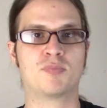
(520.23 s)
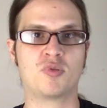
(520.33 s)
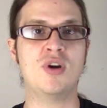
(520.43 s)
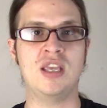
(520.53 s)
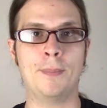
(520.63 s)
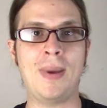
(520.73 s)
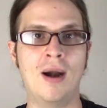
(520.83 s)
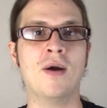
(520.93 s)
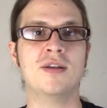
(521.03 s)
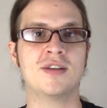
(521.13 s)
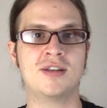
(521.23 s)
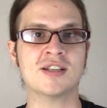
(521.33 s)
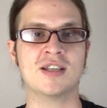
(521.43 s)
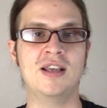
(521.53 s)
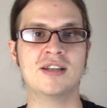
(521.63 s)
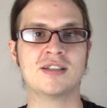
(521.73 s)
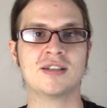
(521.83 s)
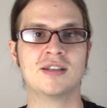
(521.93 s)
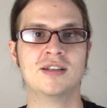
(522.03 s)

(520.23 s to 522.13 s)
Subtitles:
pretty apparent, doesn't it?